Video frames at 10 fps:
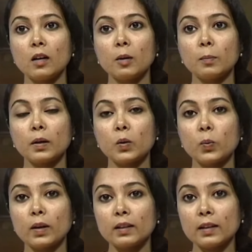But
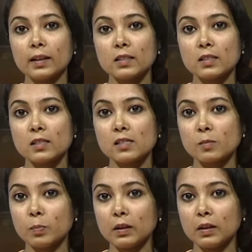when the letters
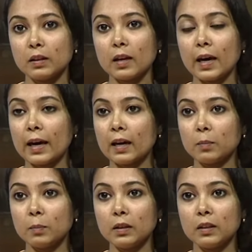P
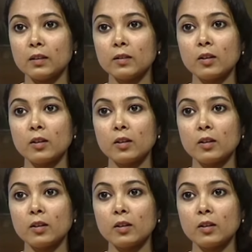and B